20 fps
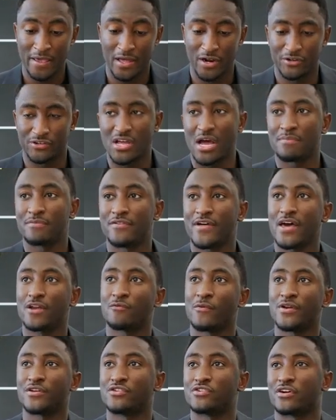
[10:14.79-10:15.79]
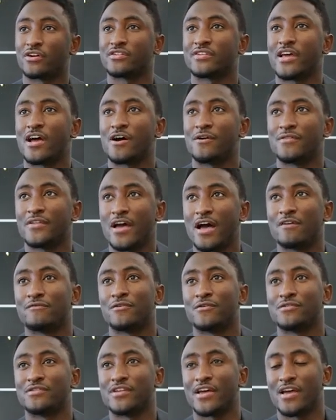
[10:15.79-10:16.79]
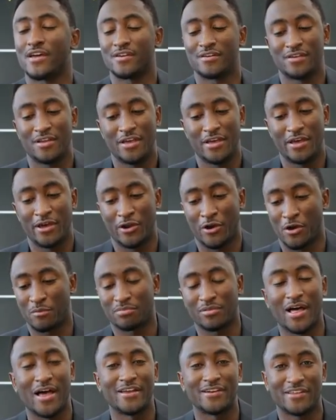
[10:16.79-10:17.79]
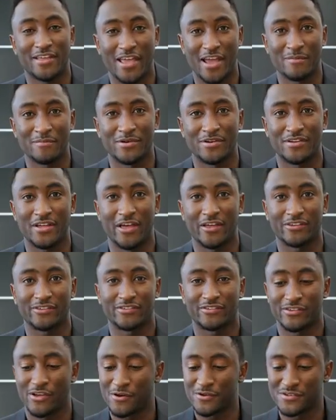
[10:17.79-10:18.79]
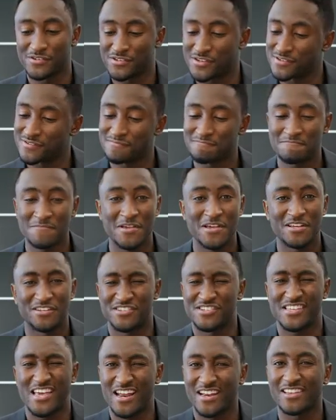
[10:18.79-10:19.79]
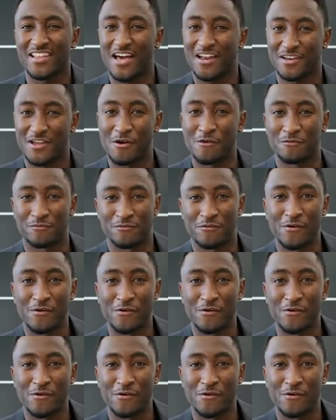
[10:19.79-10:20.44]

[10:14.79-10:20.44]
And on top of that, it went and took down the iPhone X in our blind camera test, so it's just got a lot going